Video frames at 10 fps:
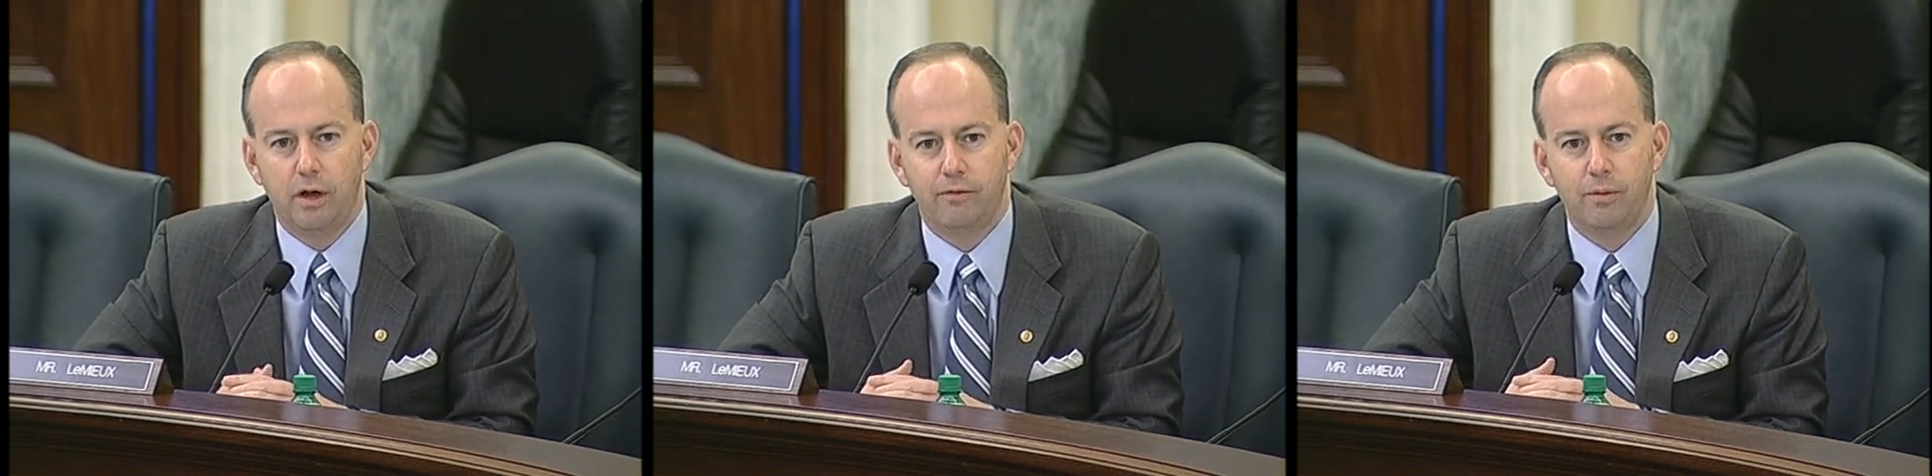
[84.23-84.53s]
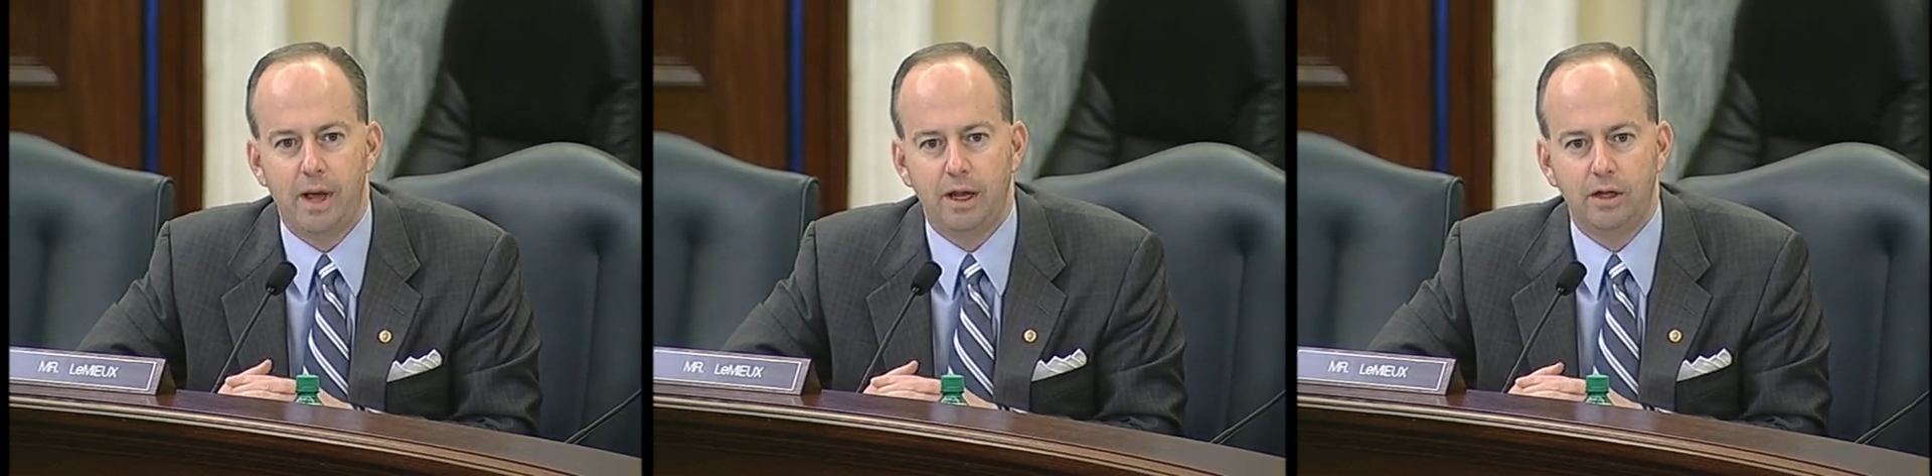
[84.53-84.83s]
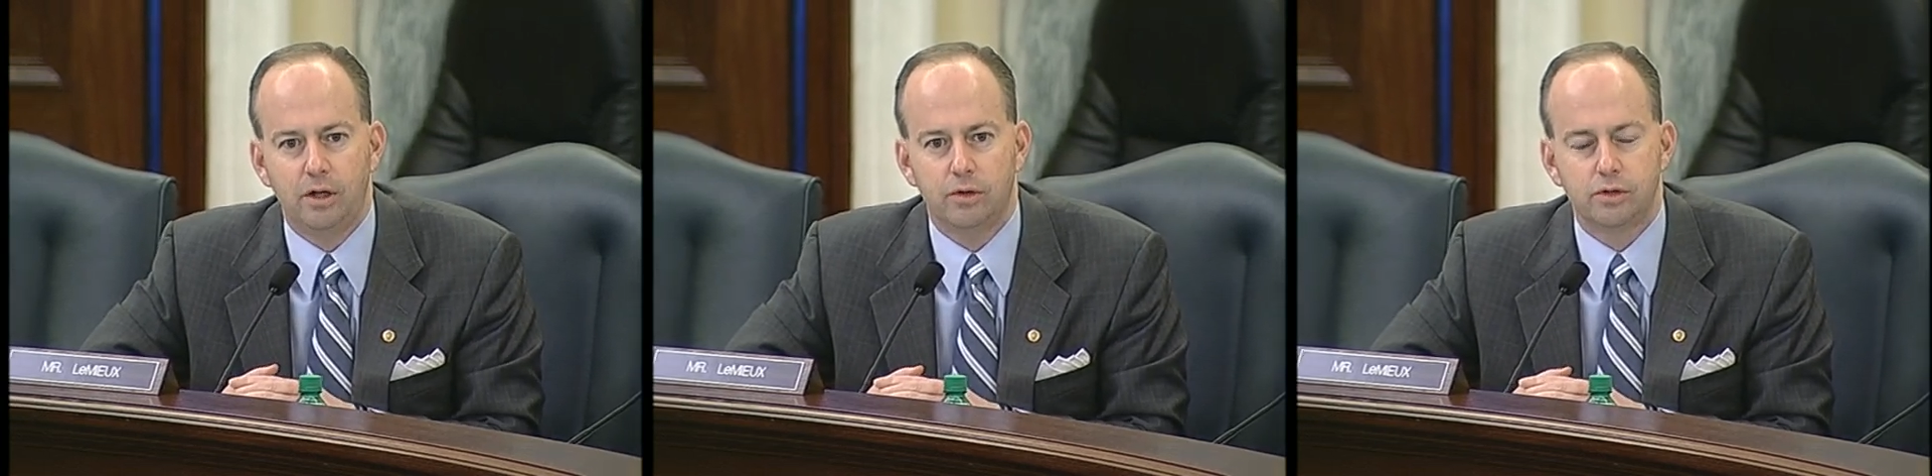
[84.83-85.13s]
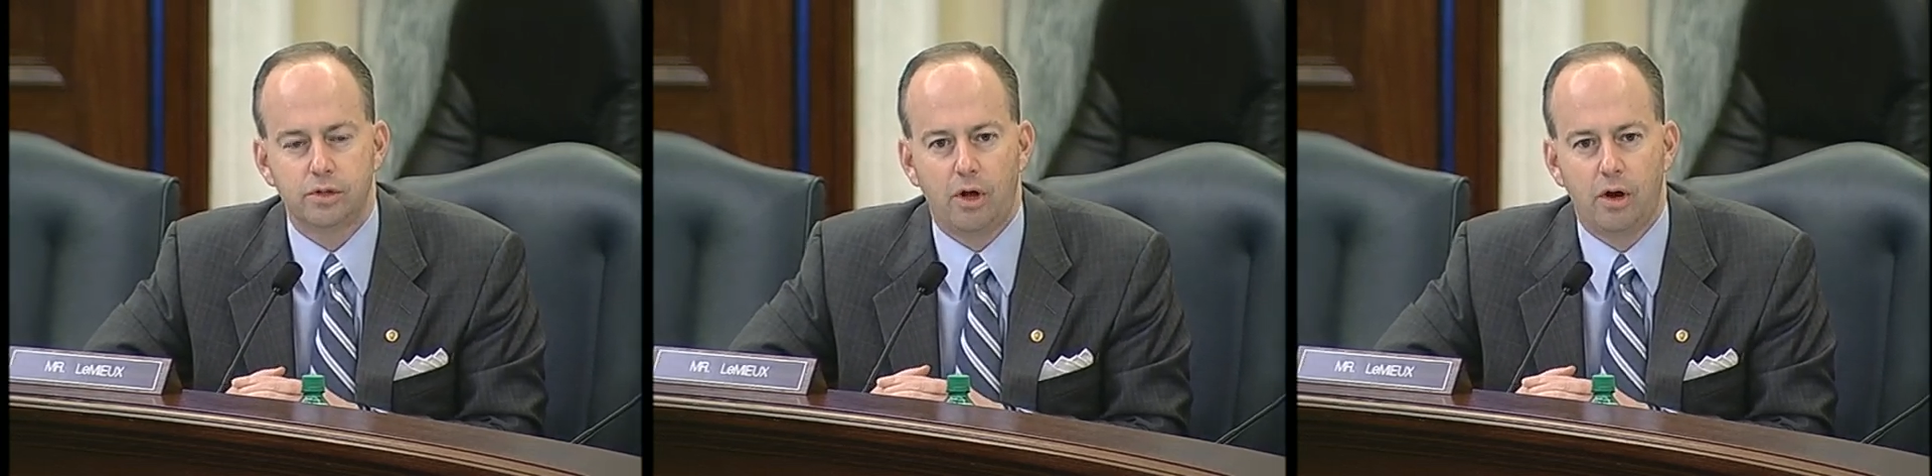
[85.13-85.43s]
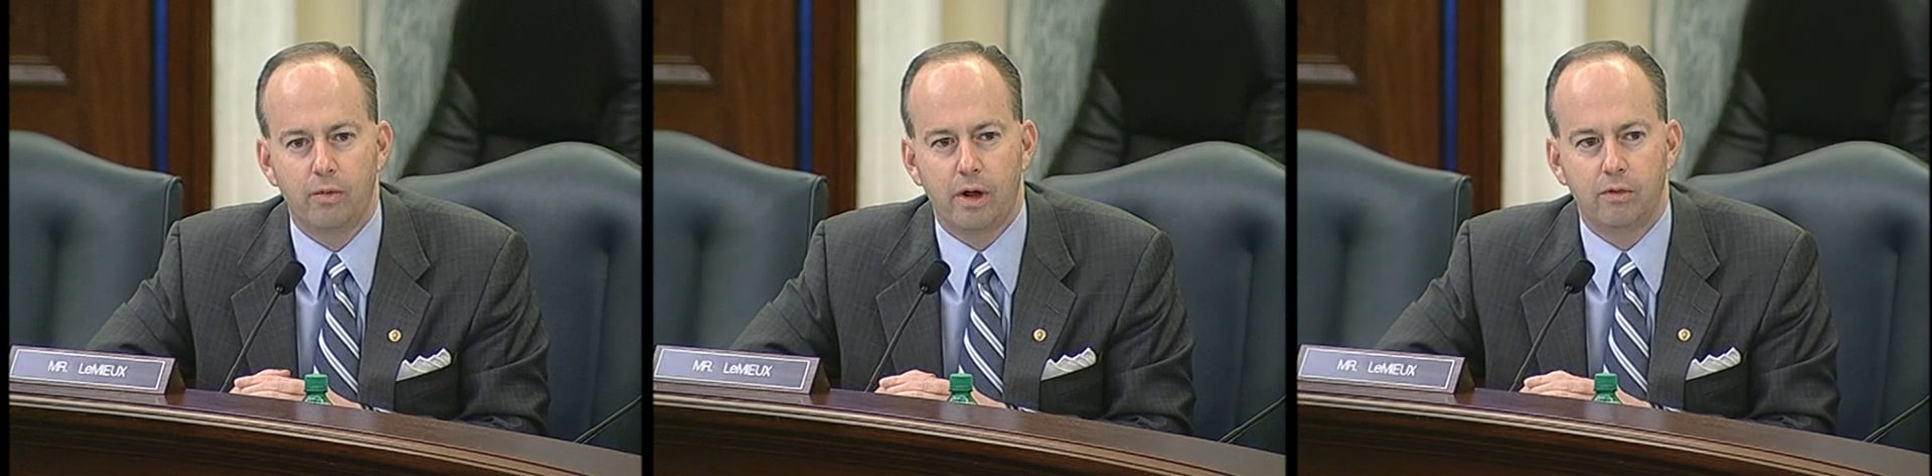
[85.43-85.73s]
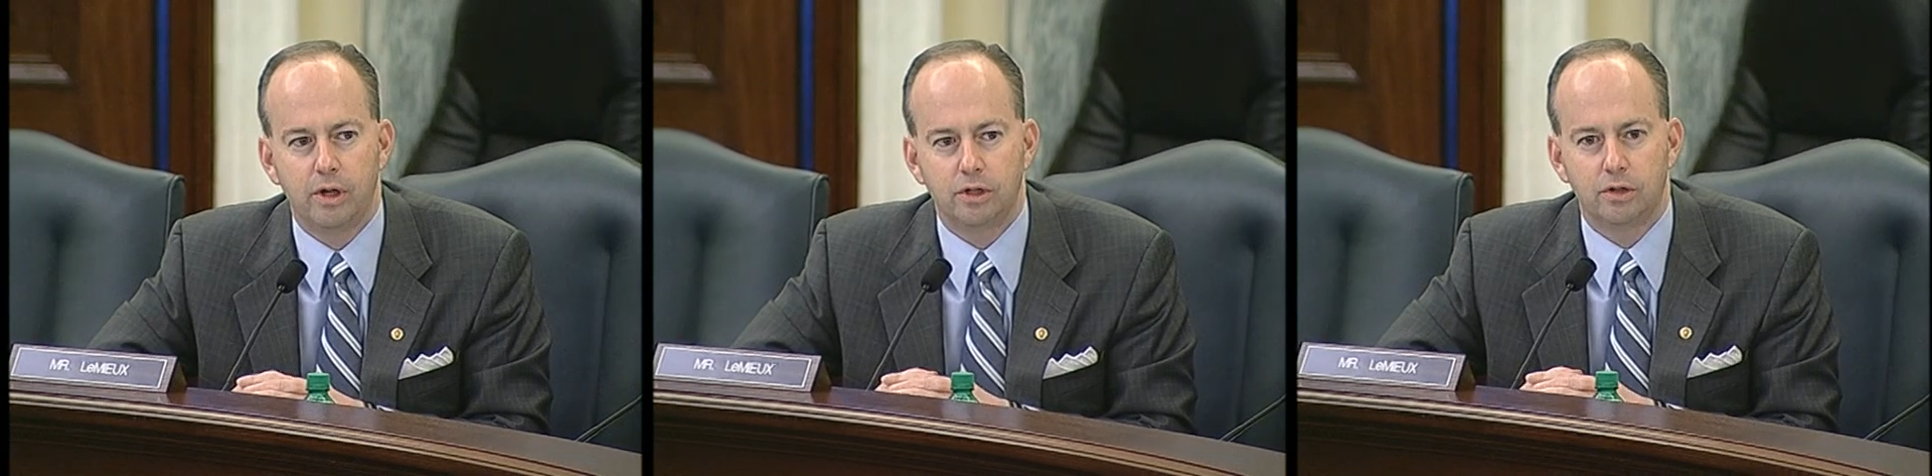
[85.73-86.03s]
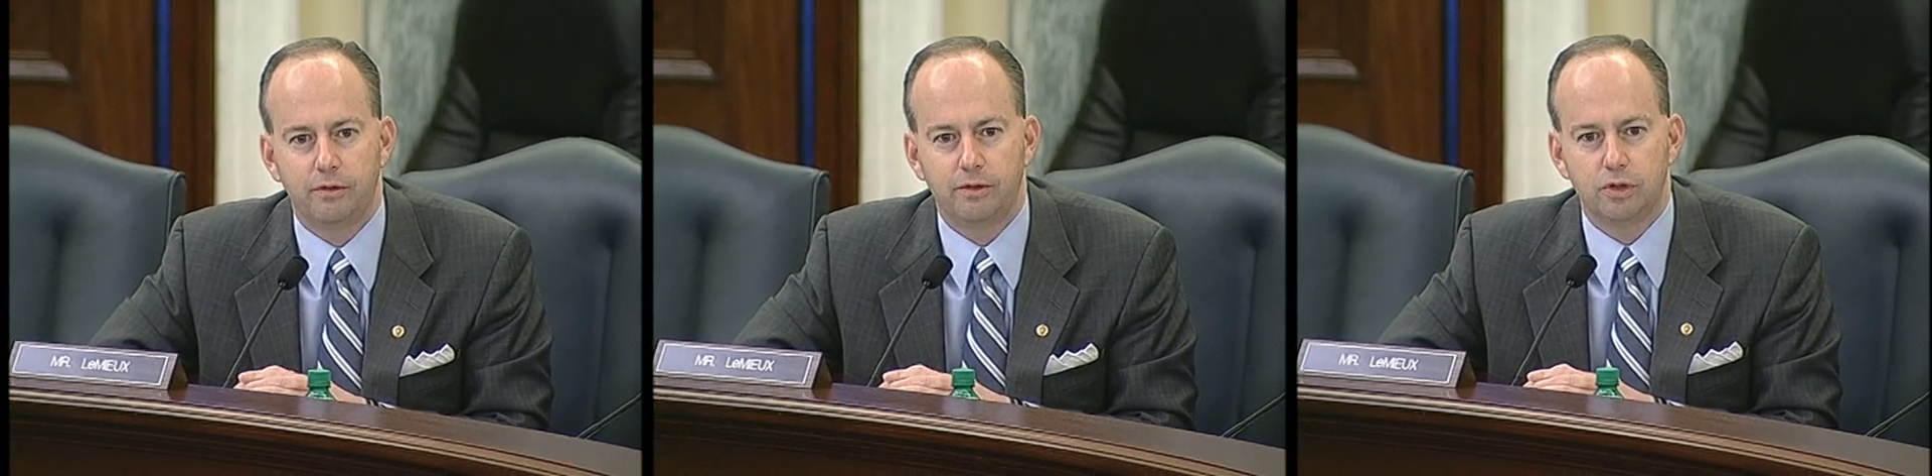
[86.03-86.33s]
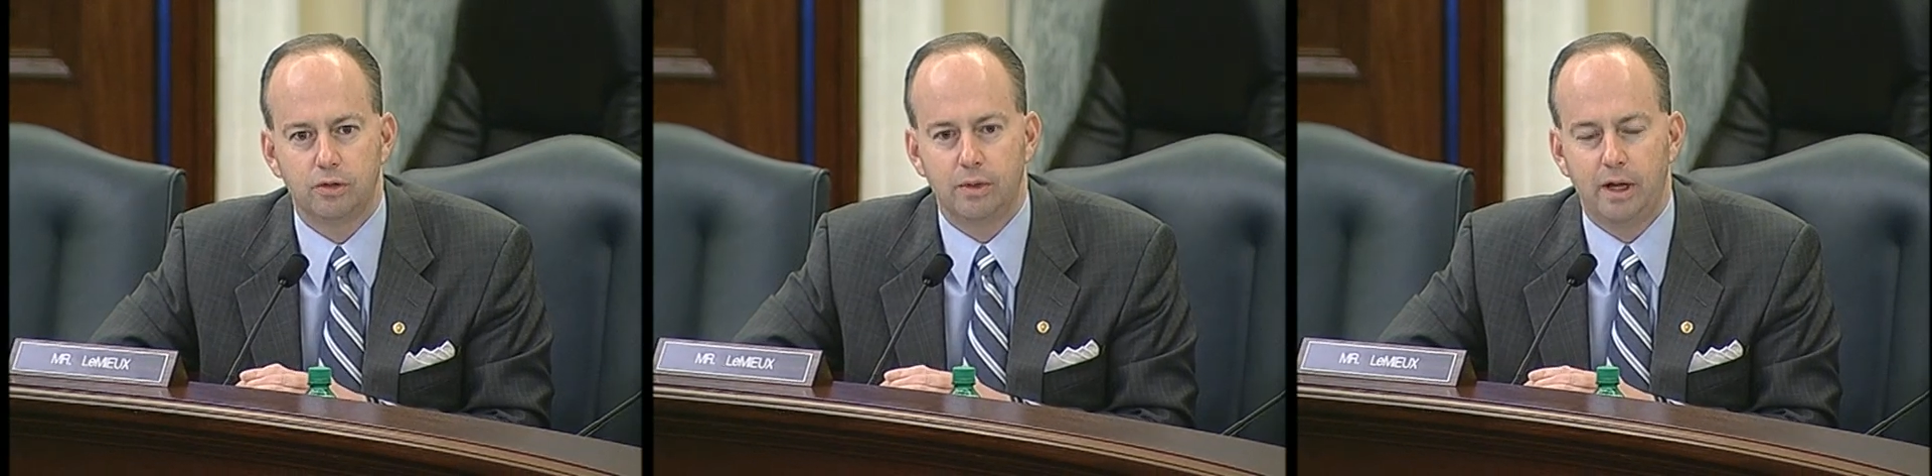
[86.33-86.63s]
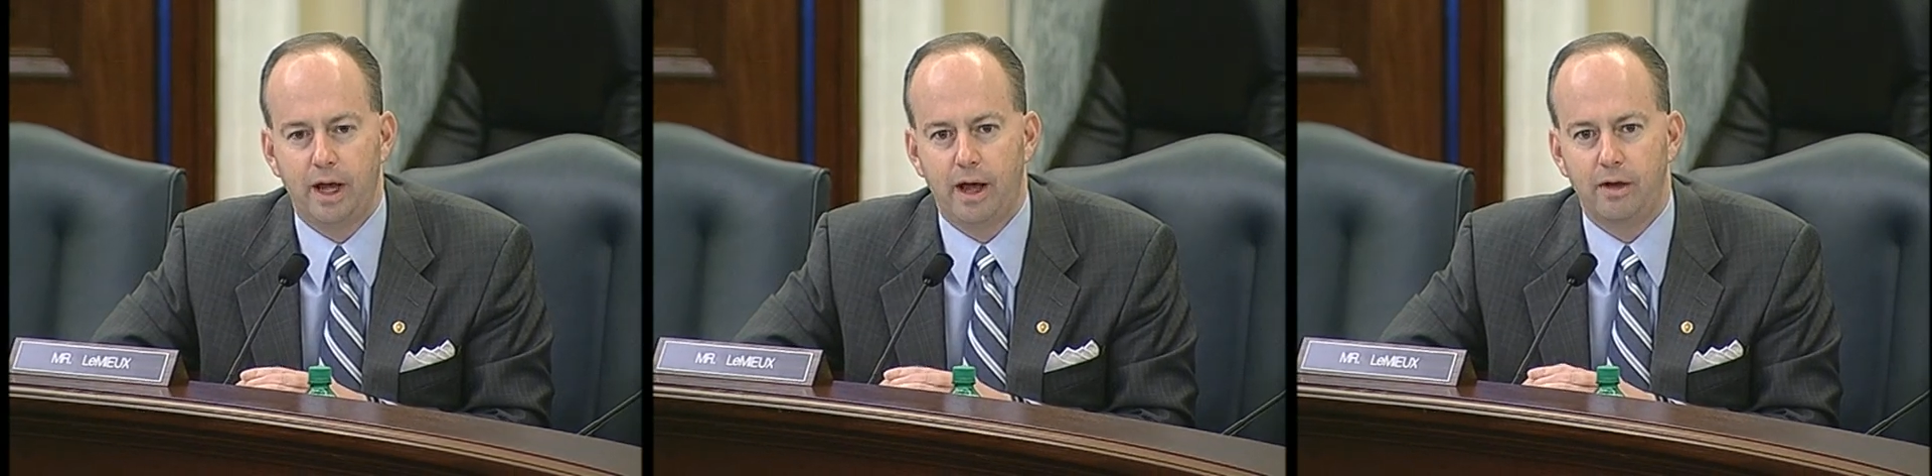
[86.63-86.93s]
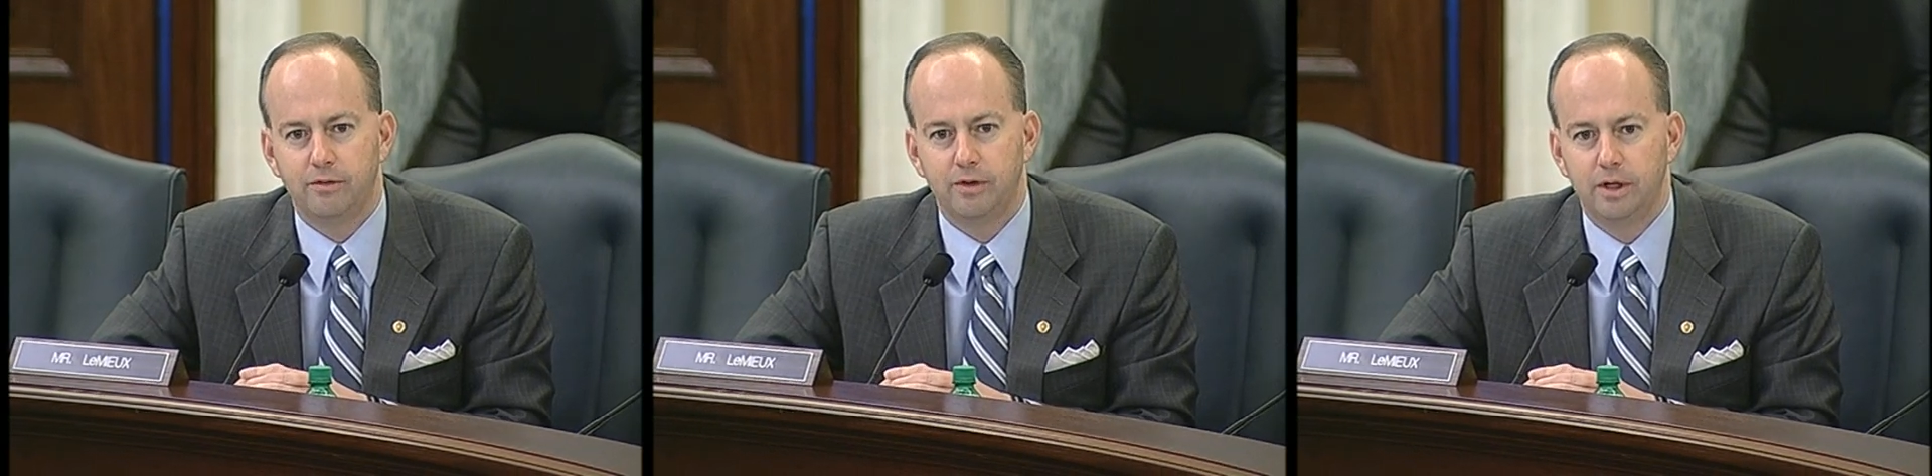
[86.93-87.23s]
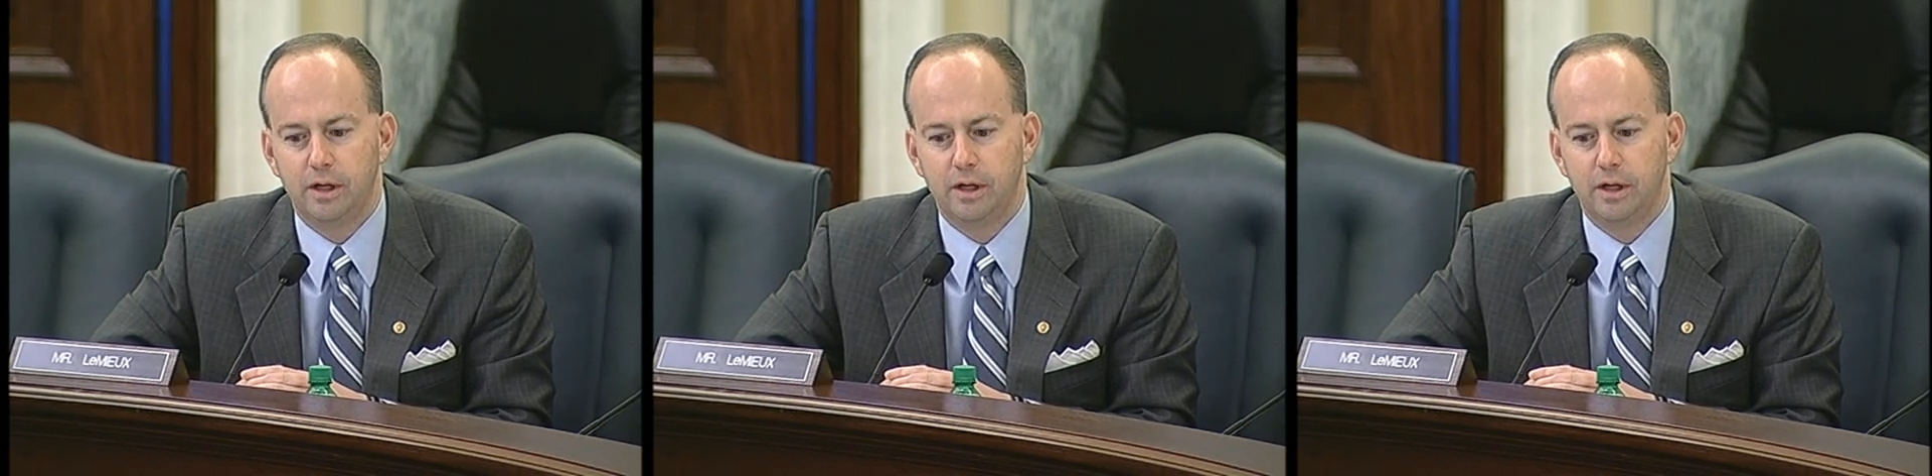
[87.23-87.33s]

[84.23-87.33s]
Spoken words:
For many years, our recreational fishermen have